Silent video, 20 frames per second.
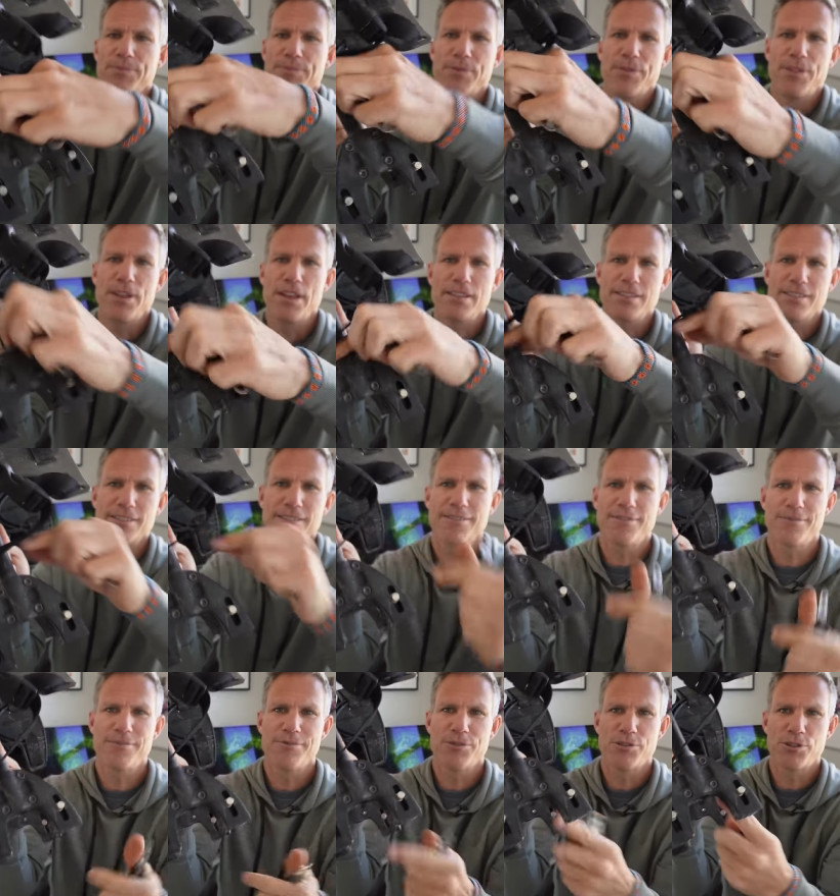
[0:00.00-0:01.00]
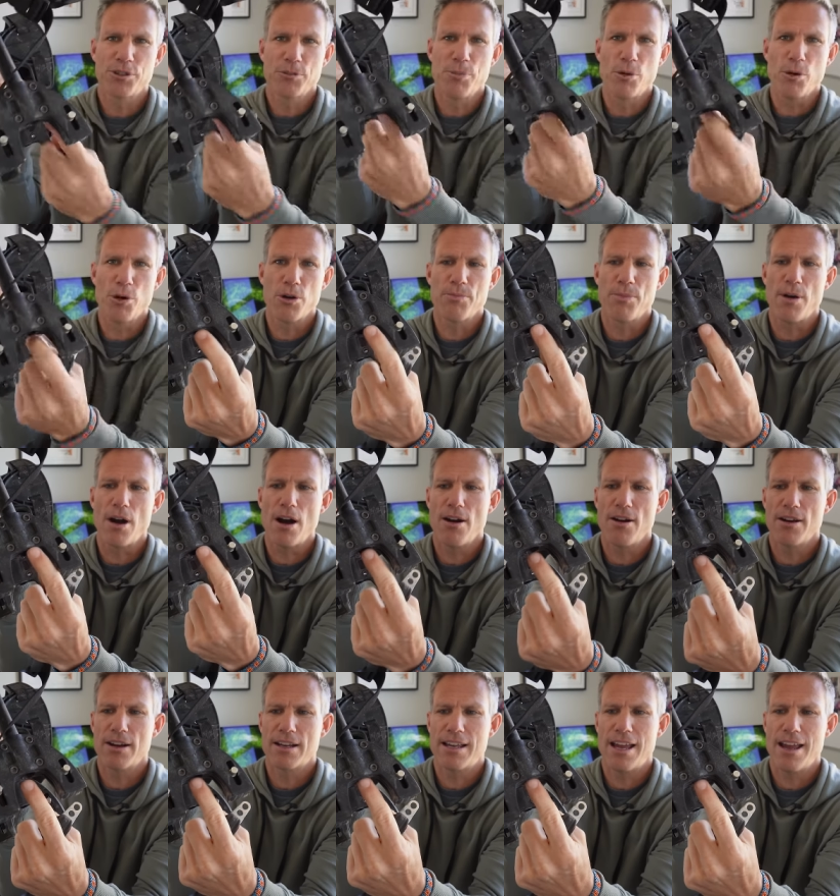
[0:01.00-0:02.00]
this support
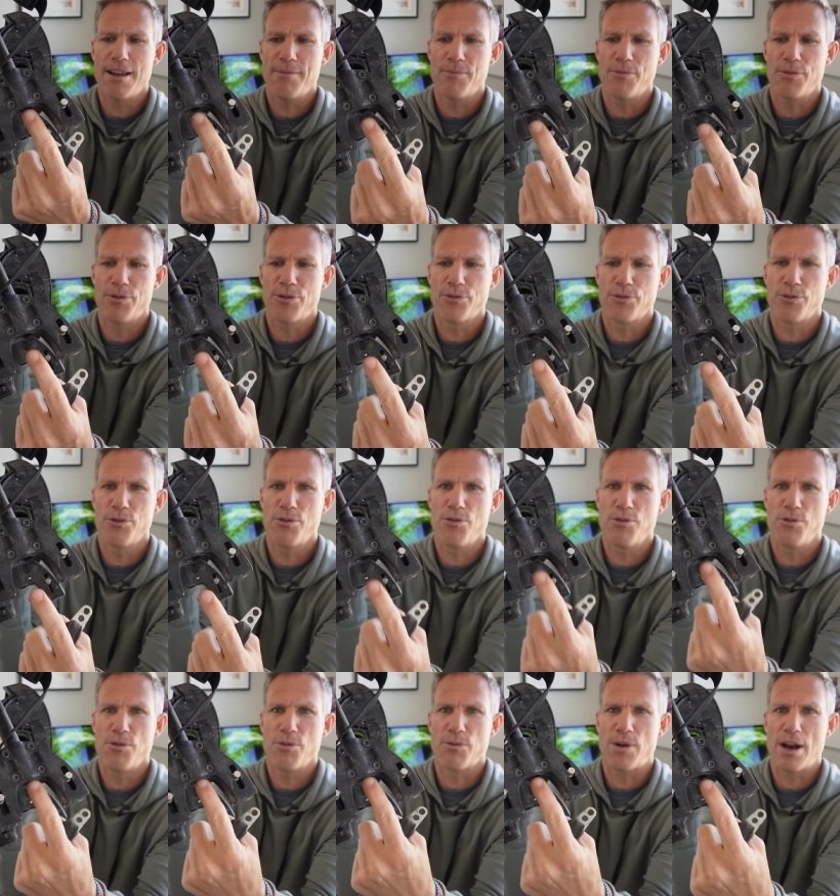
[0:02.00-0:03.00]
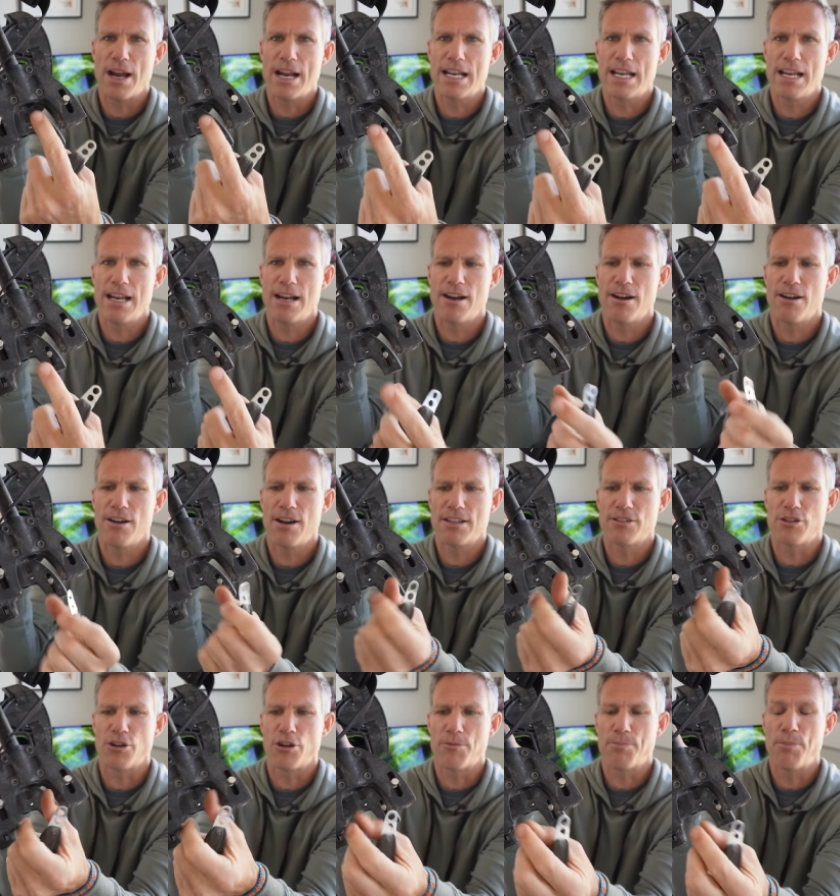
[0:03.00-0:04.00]
bar came through right here and
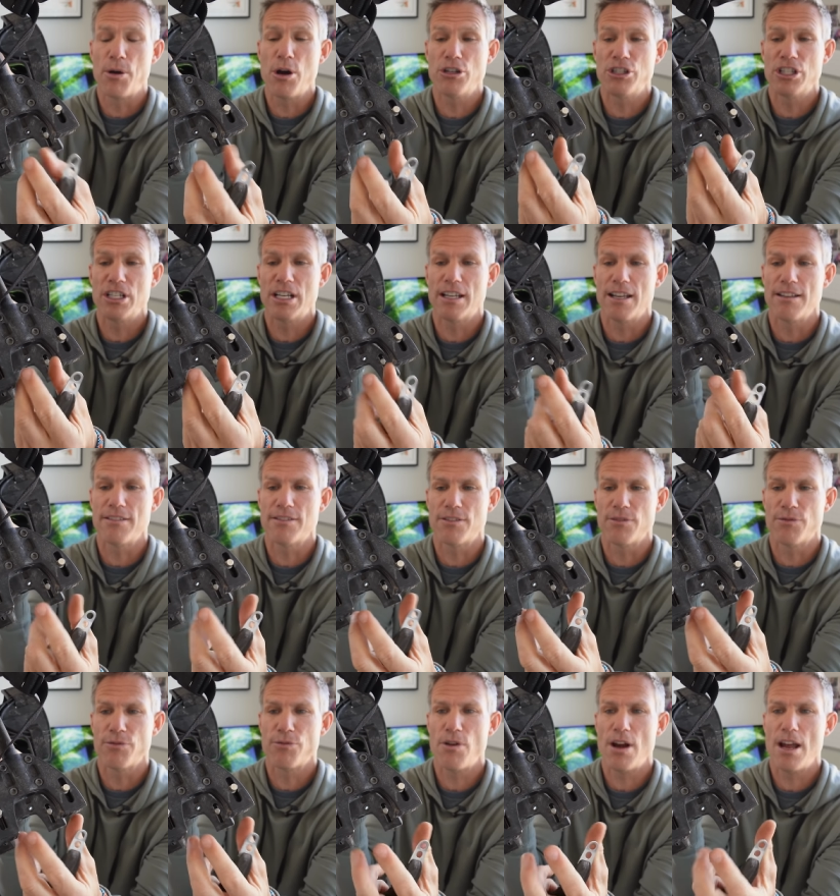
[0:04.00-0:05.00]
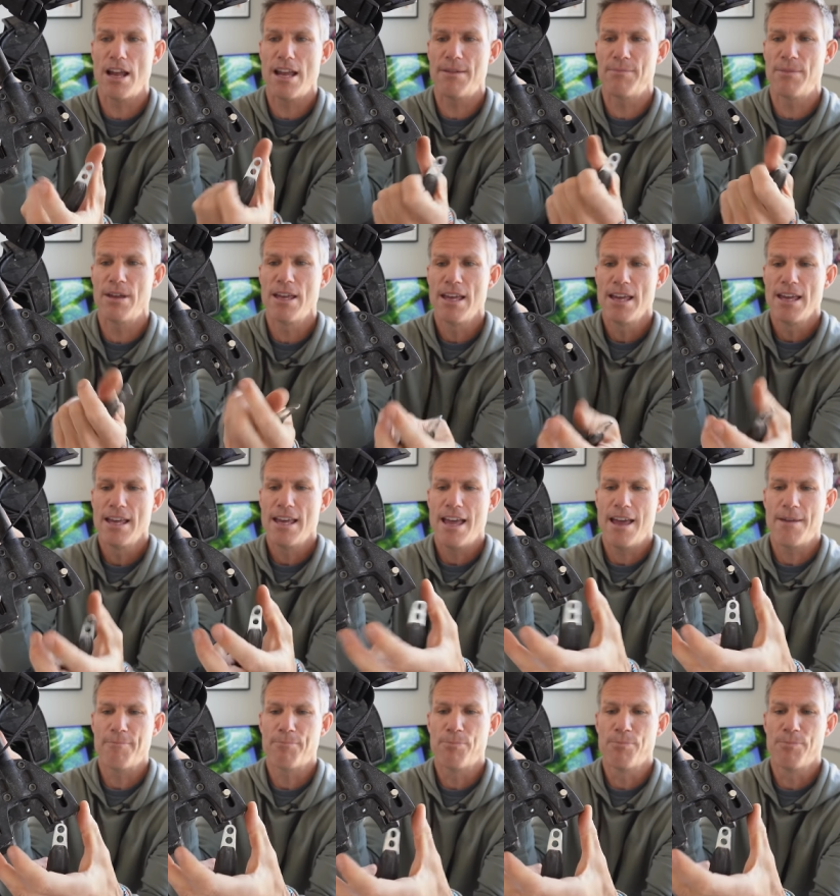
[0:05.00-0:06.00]
started pushing against the frame
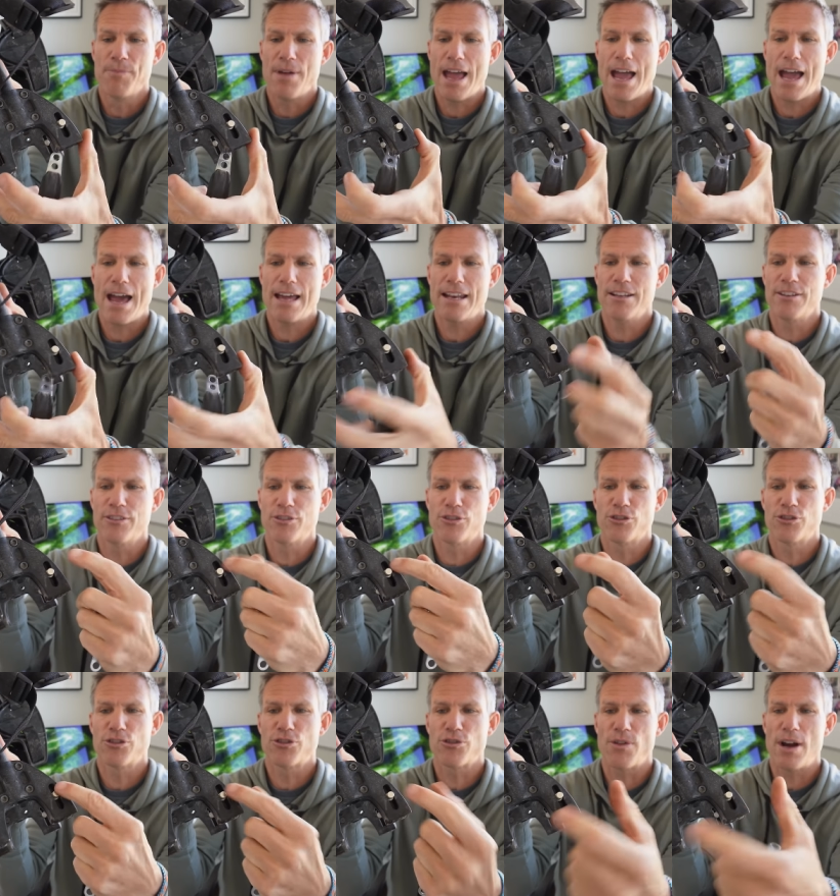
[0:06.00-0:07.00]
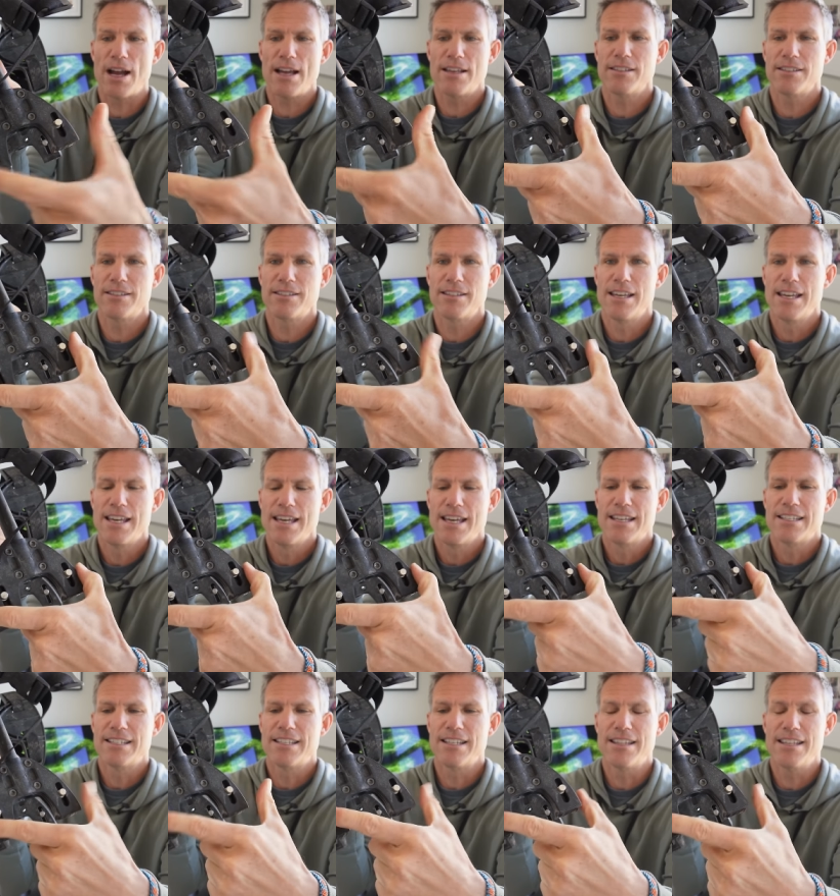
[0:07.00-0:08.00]
and adding stress
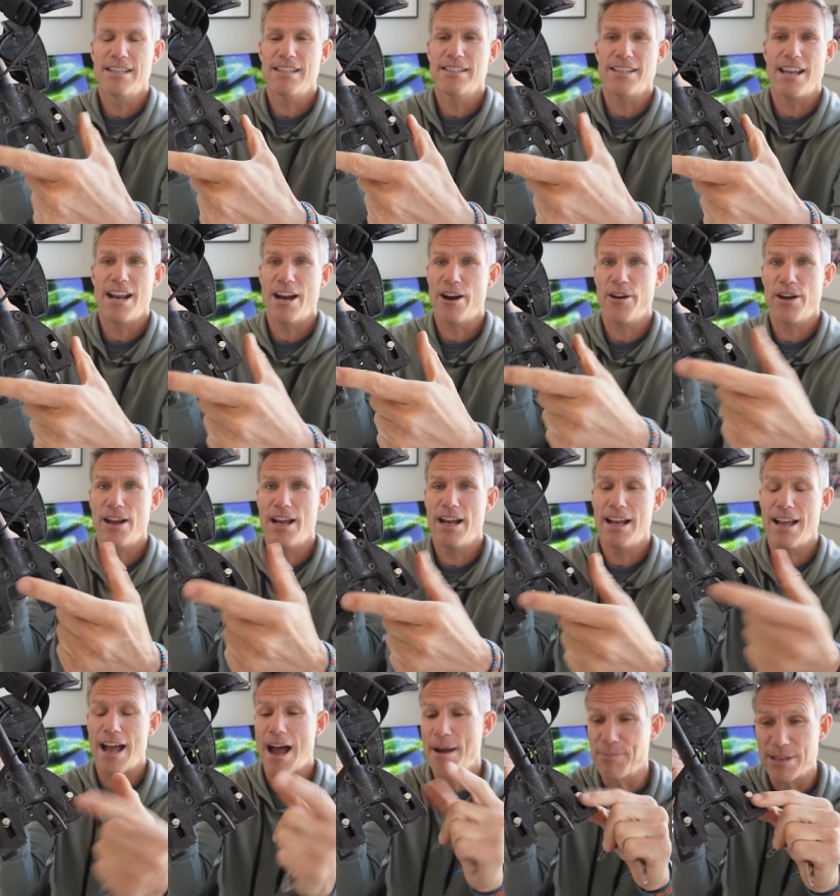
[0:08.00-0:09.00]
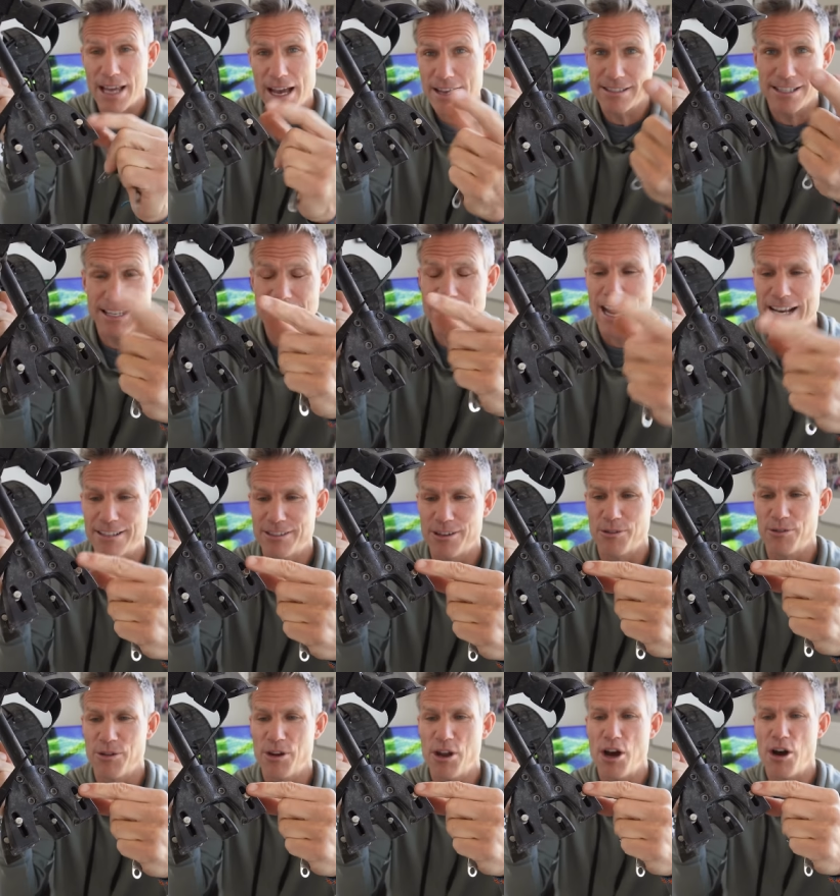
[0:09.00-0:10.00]
to this area. I'm guessing, I
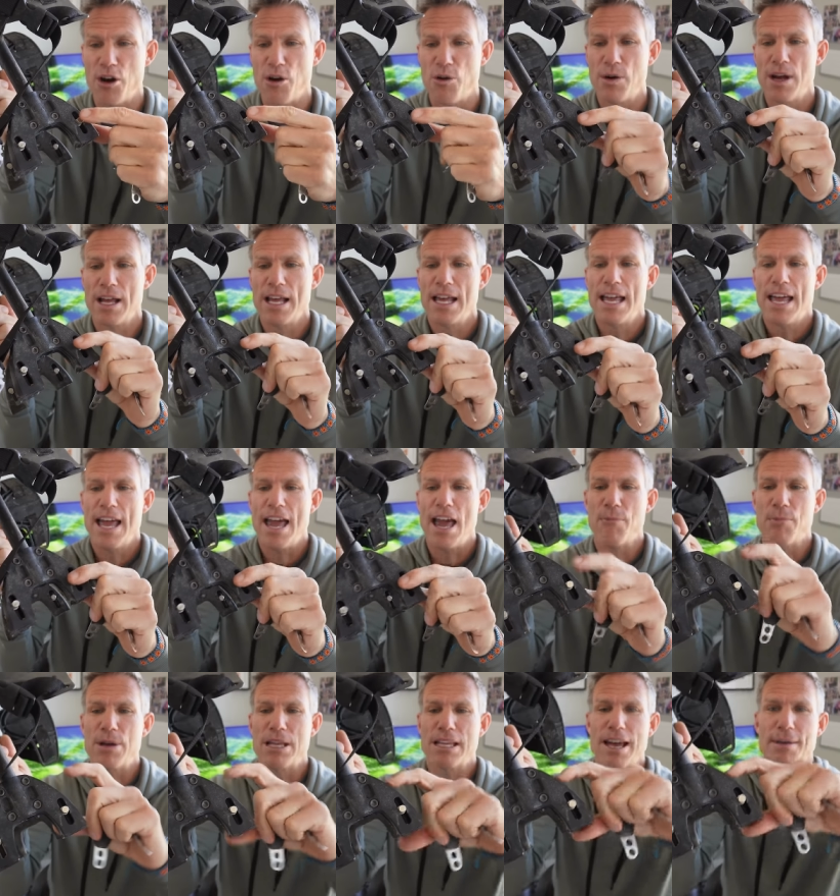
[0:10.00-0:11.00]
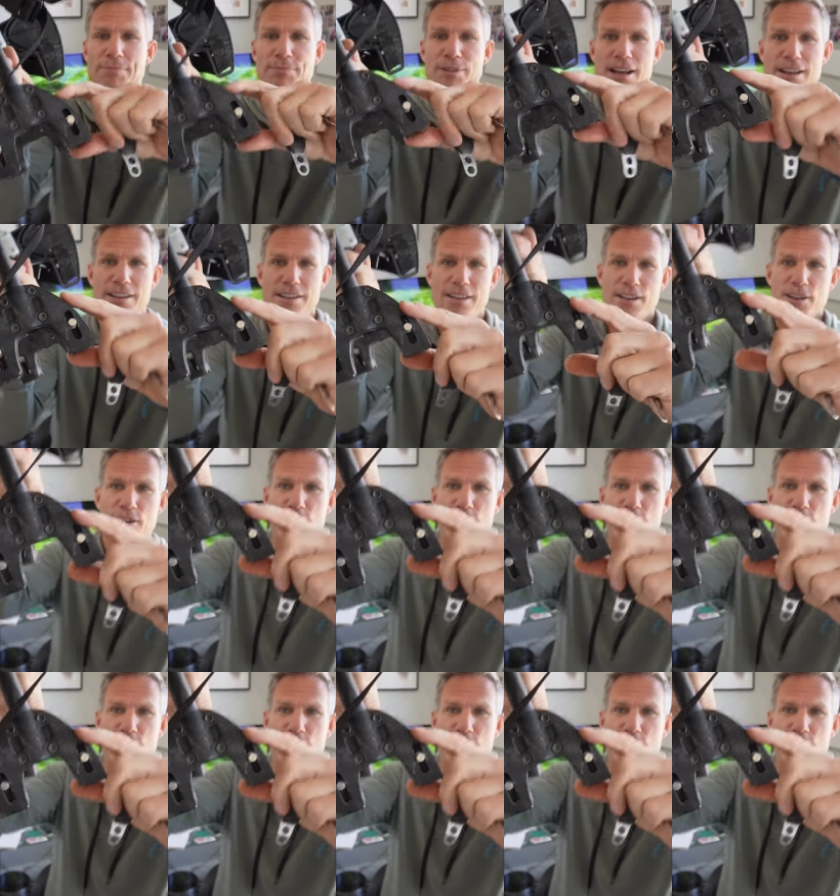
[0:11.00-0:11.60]
don't know. And we kept on